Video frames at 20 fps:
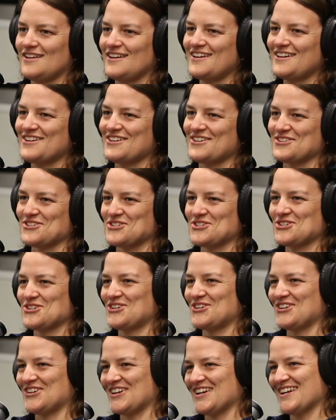Yeah,
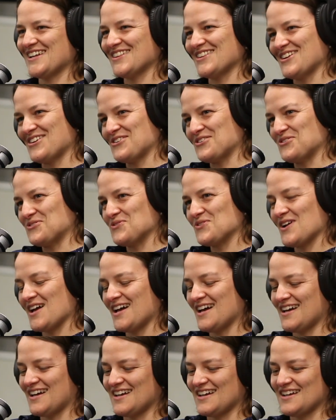sure. Hello.
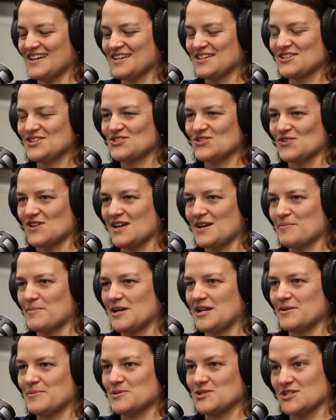My
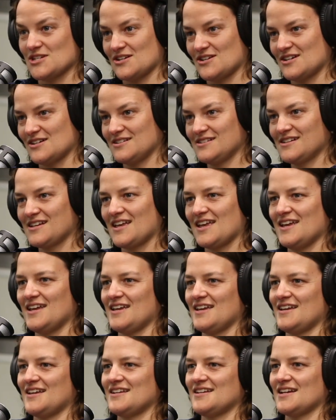name is Sara,
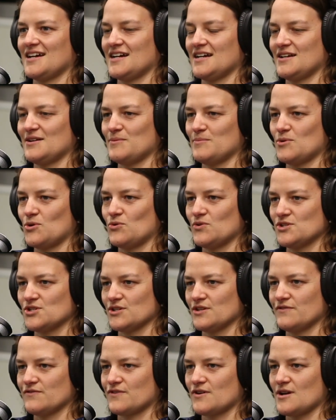and I am
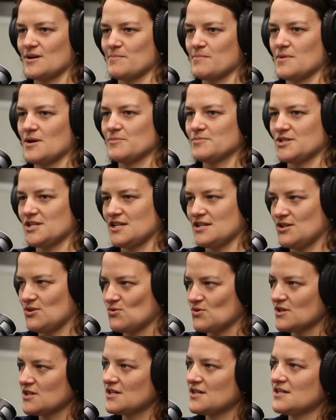originally from upstate New
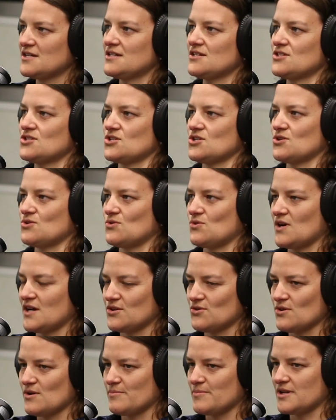York. So I
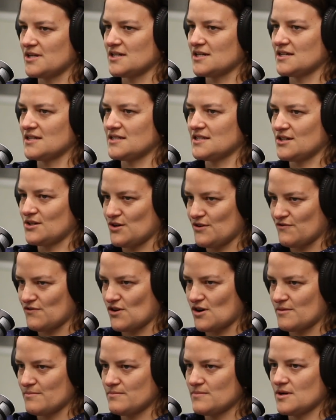grew up on a dairy
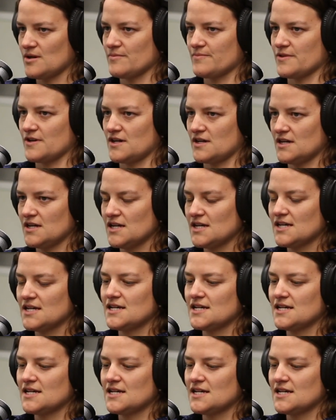farm up there.